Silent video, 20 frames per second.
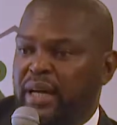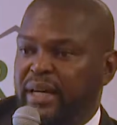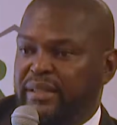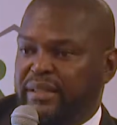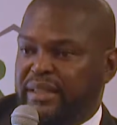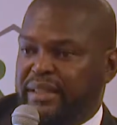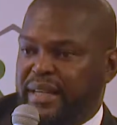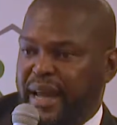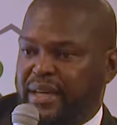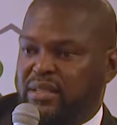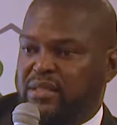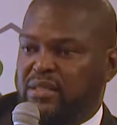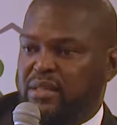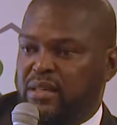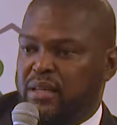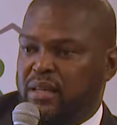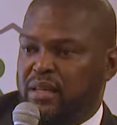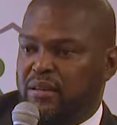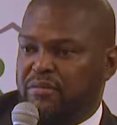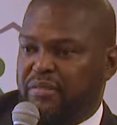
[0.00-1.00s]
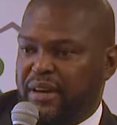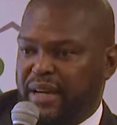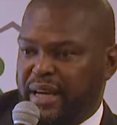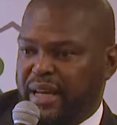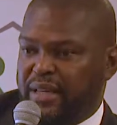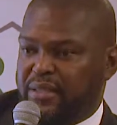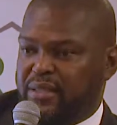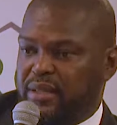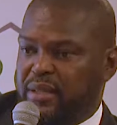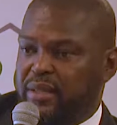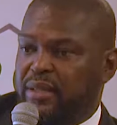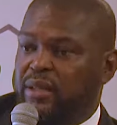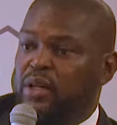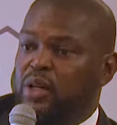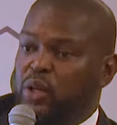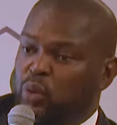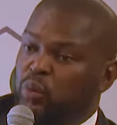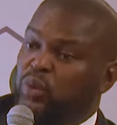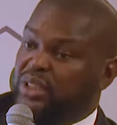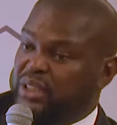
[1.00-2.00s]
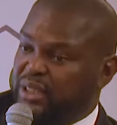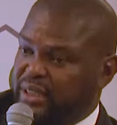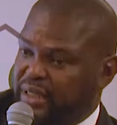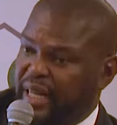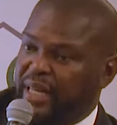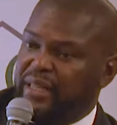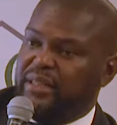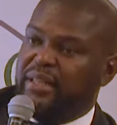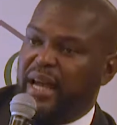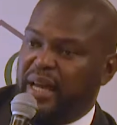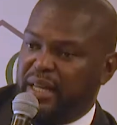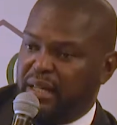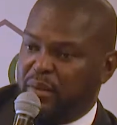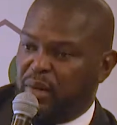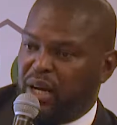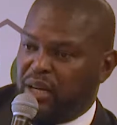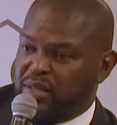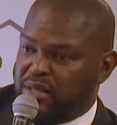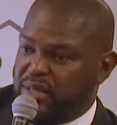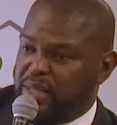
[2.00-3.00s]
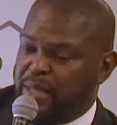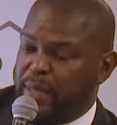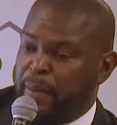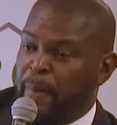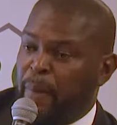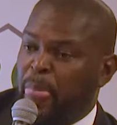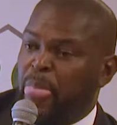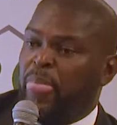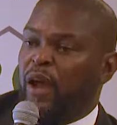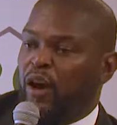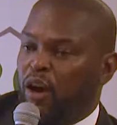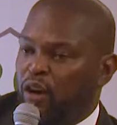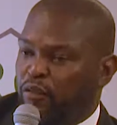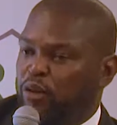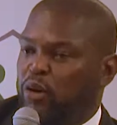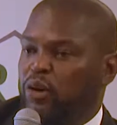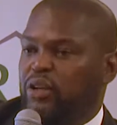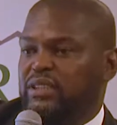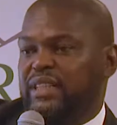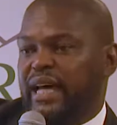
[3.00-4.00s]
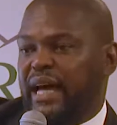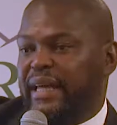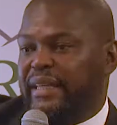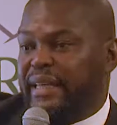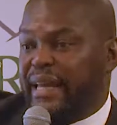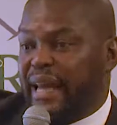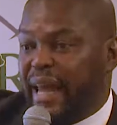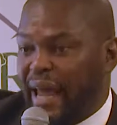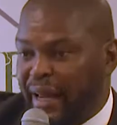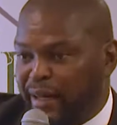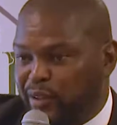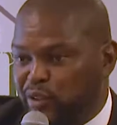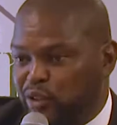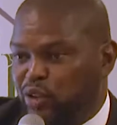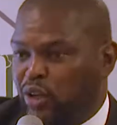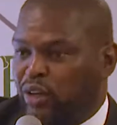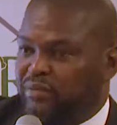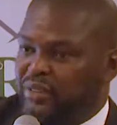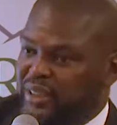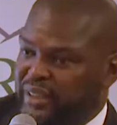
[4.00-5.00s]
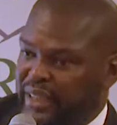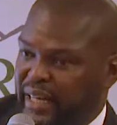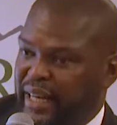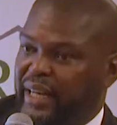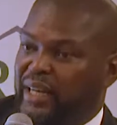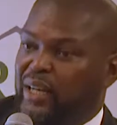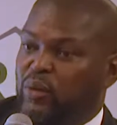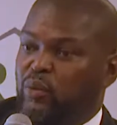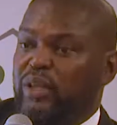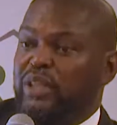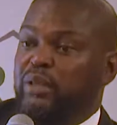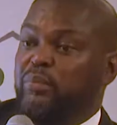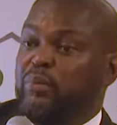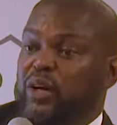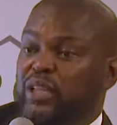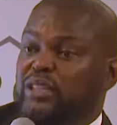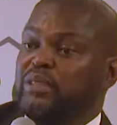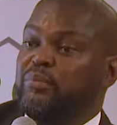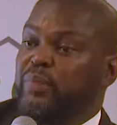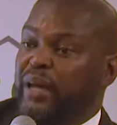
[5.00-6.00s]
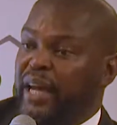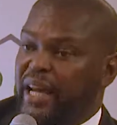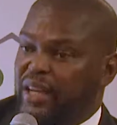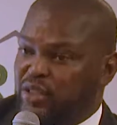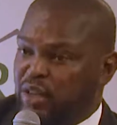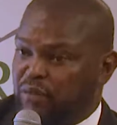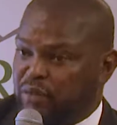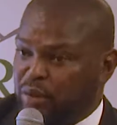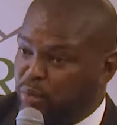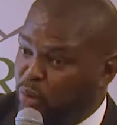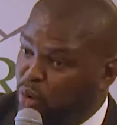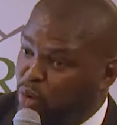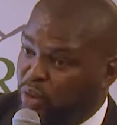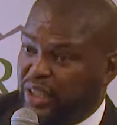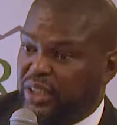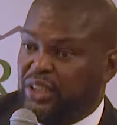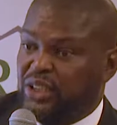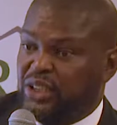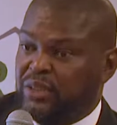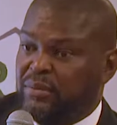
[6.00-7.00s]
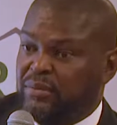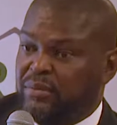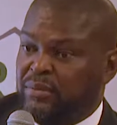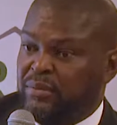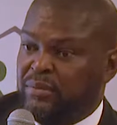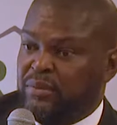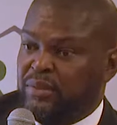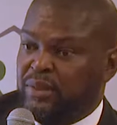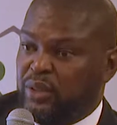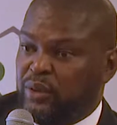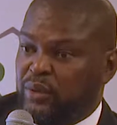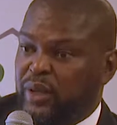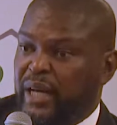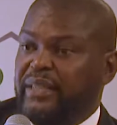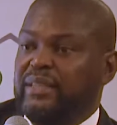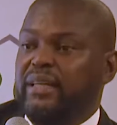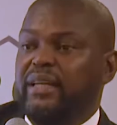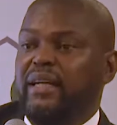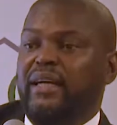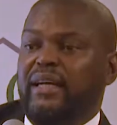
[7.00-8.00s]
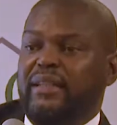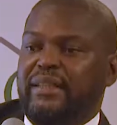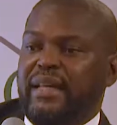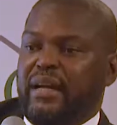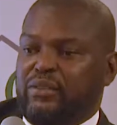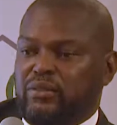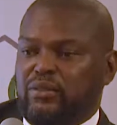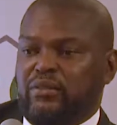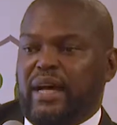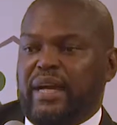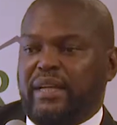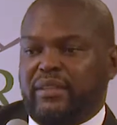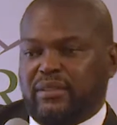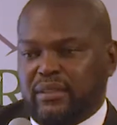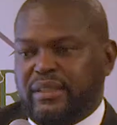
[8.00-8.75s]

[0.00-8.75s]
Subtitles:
the next financier, which is then NMRC. Of course, at the end of the day, when the person pays off the mortgage, right, that right